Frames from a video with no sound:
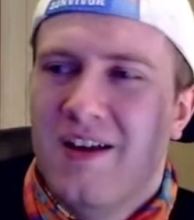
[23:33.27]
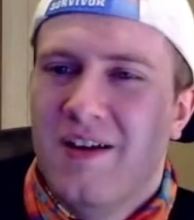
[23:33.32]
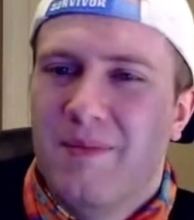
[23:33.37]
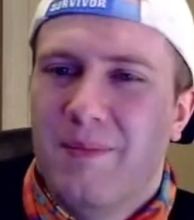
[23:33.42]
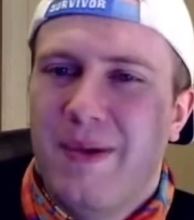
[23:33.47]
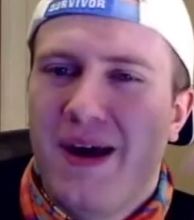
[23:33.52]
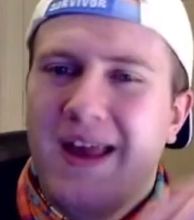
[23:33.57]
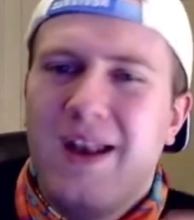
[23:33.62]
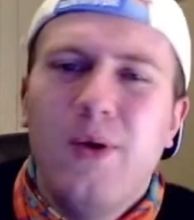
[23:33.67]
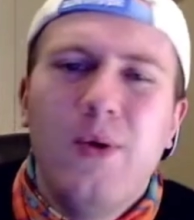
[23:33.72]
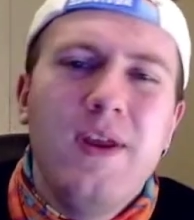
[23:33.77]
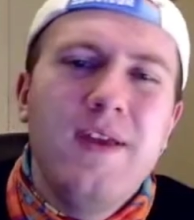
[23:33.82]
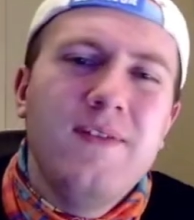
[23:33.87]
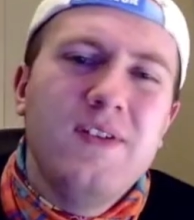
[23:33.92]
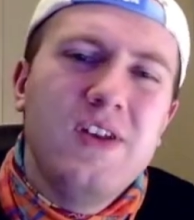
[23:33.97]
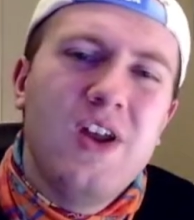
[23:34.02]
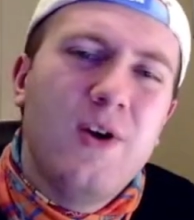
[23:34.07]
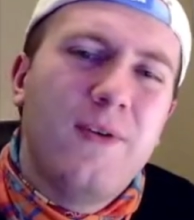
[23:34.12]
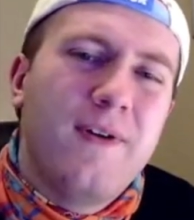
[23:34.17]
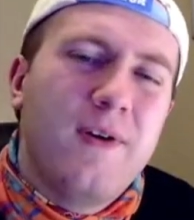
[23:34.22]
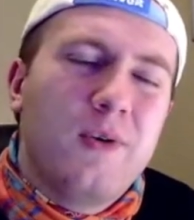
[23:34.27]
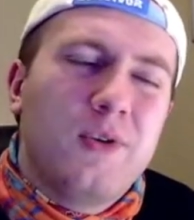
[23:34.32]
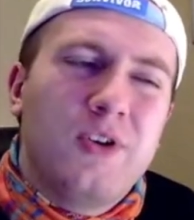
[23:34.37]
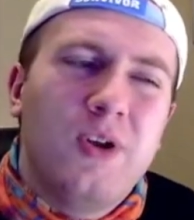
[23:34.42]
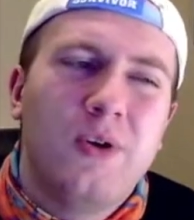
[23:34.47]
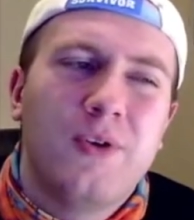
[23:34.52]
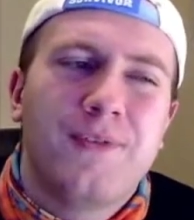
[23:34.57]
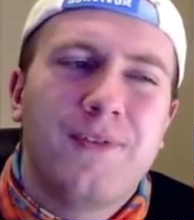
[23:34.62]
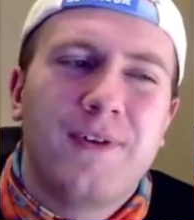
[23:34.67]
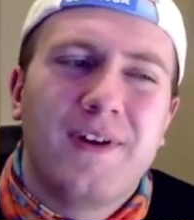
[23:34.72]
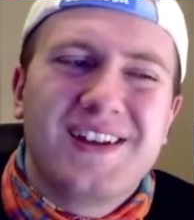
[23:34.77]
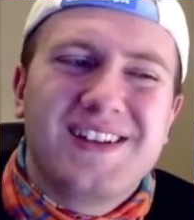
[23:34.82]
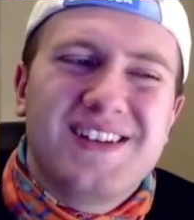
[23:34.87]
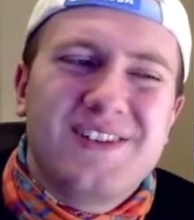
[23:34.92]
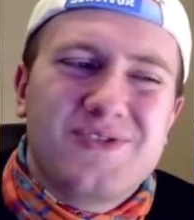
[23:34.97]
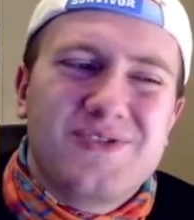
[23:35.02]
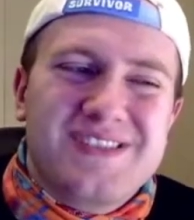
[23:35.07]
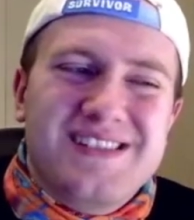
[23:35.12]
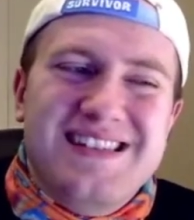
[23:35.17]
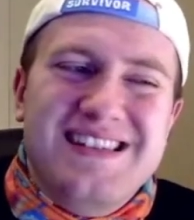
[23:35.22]
But I don't even know if I would go as far as to say it
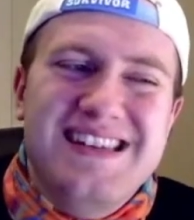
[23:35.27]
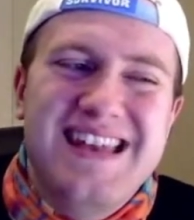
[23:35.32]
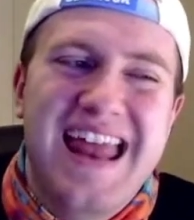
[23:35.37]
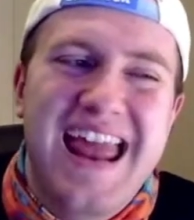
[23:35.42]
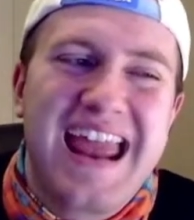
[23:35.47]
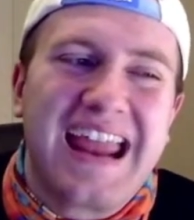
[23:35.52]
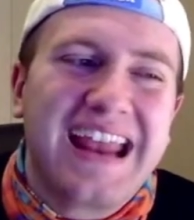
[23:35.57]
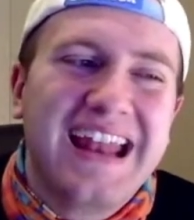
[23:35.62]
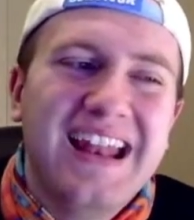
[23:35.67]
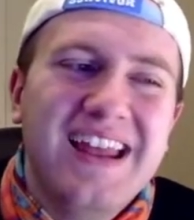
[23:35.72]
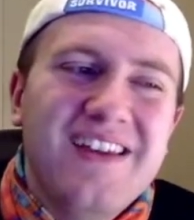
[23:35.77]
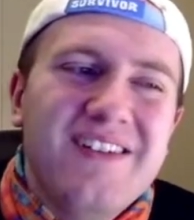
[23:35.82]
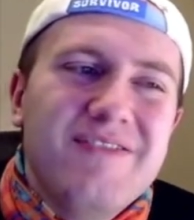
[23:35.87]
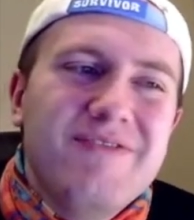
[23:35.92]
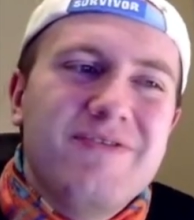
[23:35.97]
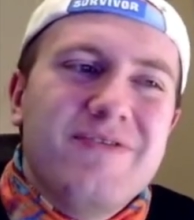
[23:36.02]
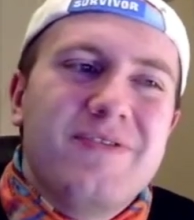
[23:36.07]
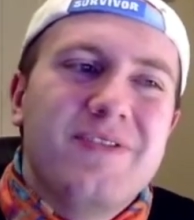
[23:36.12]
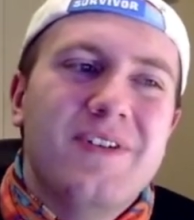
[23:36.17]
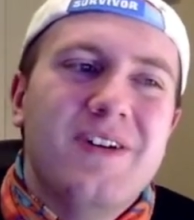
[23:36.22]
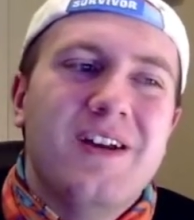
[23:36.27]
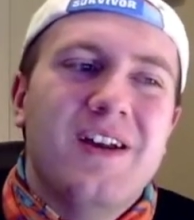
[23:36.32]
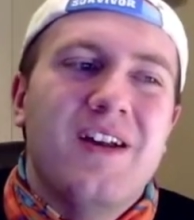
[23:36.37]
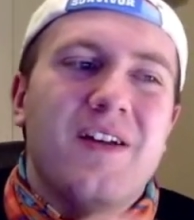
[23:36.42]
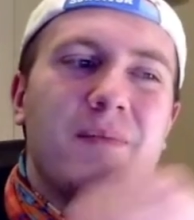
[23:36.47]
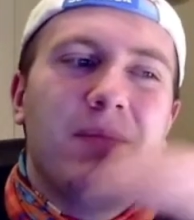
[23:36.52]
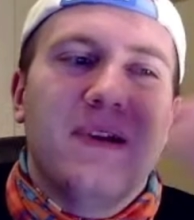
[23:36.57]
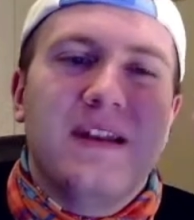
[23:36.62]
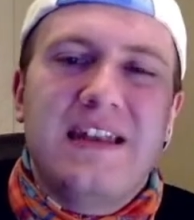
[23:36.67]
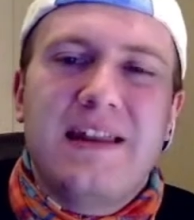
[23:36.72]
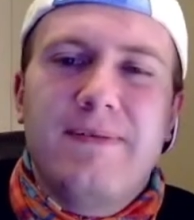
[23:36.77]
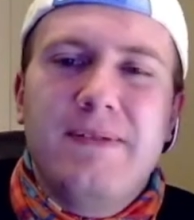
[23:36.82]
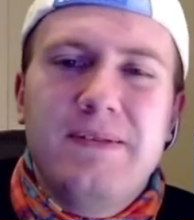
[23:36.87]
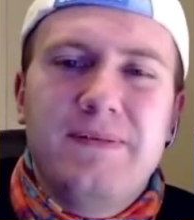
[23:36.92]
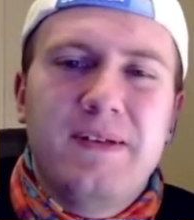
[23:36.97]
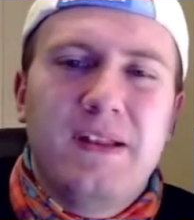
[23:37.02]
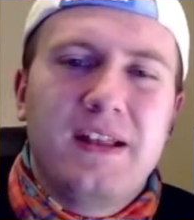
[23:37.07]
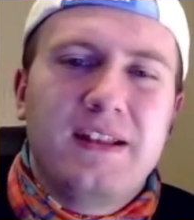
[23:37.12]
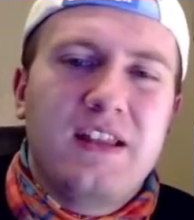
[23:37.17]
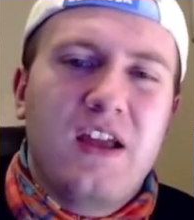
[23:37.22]
was negative, but it definitely
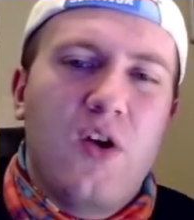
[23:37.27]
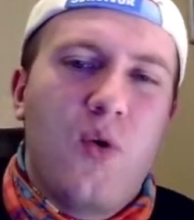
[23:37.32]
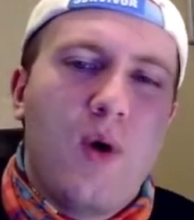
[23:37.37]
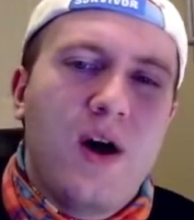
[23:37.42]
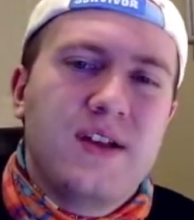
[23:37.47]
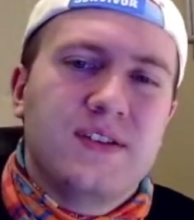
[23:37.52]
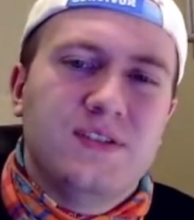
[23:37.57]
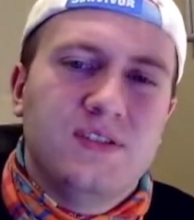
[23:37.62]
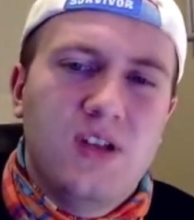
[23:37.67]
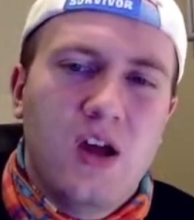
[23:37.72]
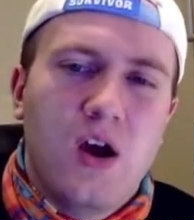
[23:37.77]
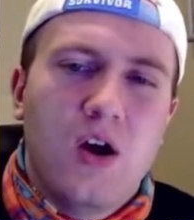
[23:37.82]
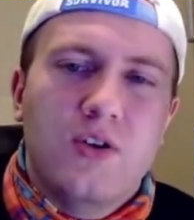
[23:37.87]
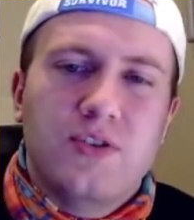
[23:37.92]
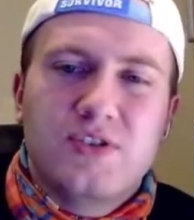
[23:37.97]
felt like there was tone.